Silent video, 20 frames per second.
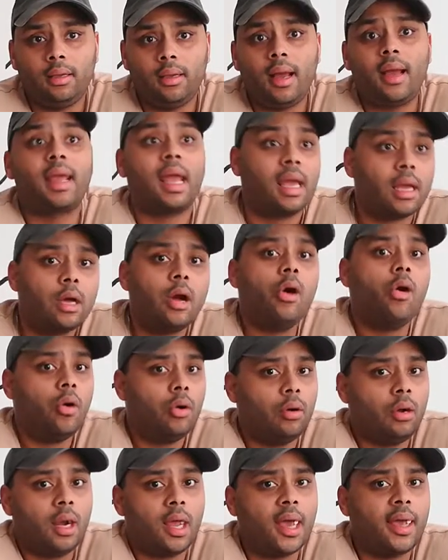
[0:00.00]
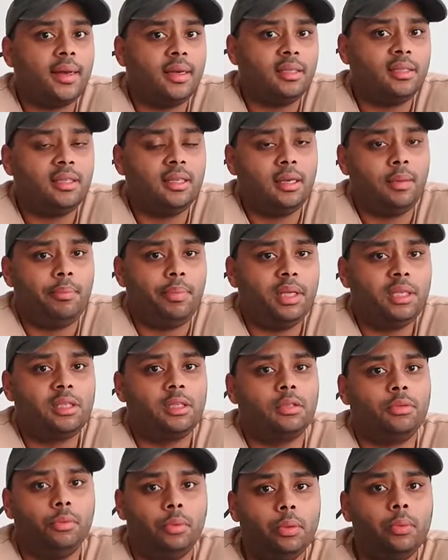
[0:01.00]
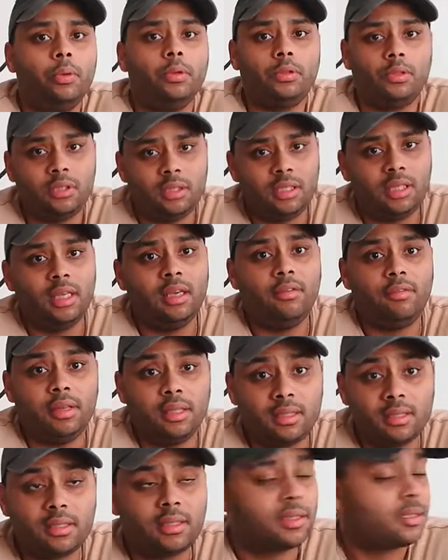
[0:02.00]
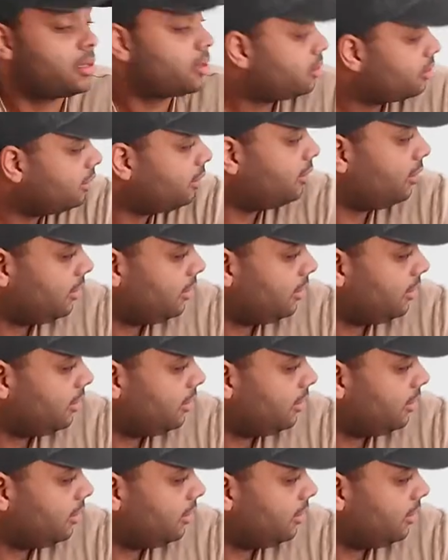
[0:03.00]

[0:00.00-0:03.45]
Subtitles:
I can go online and see the pictures. We want to see if it's